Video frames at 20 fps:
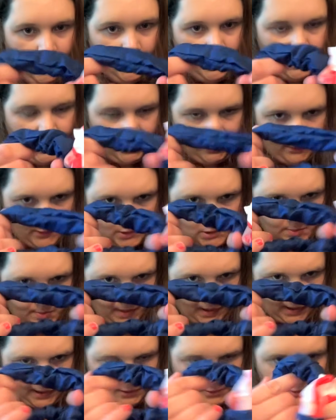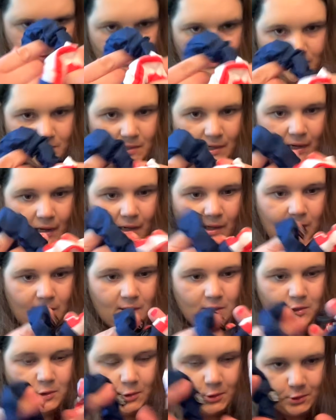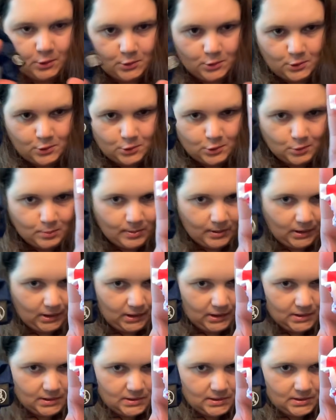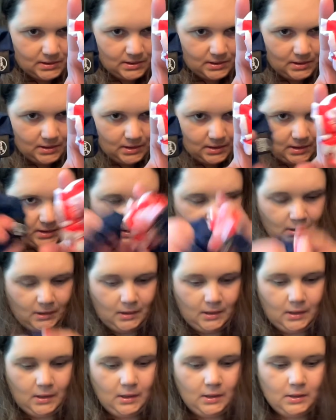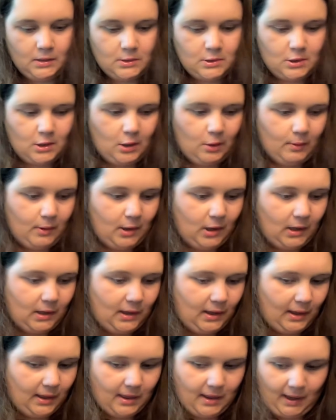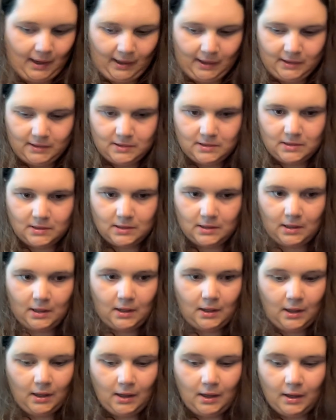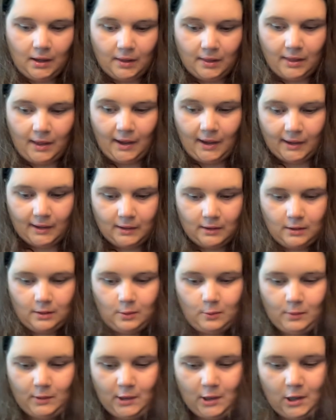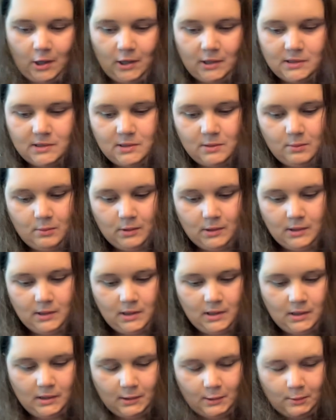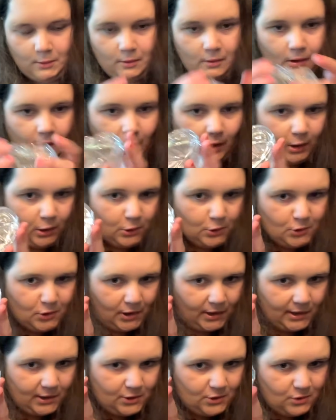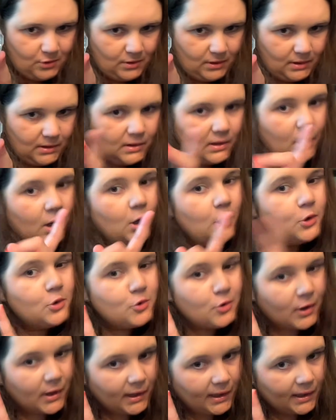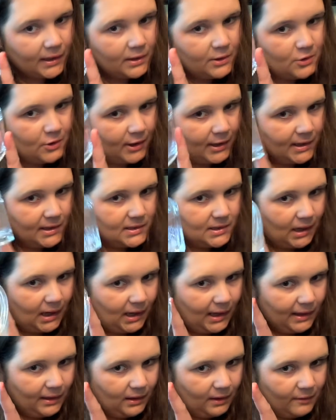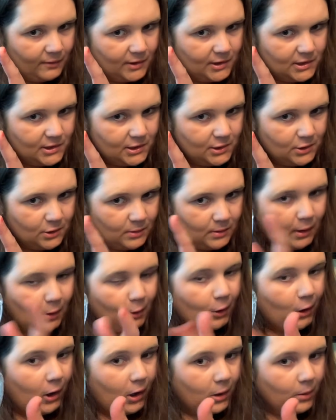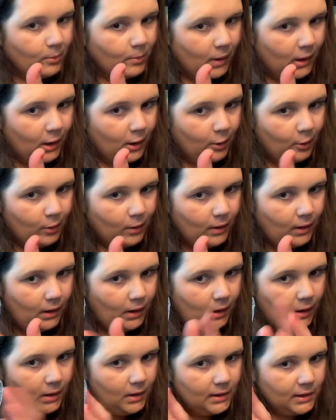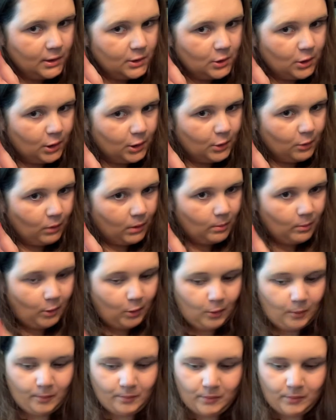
Yeah, the spirals inside. These are super nice. So we got that. Then we got one of the little heart trinket trays. I love these. These are heart bow. These are adorable.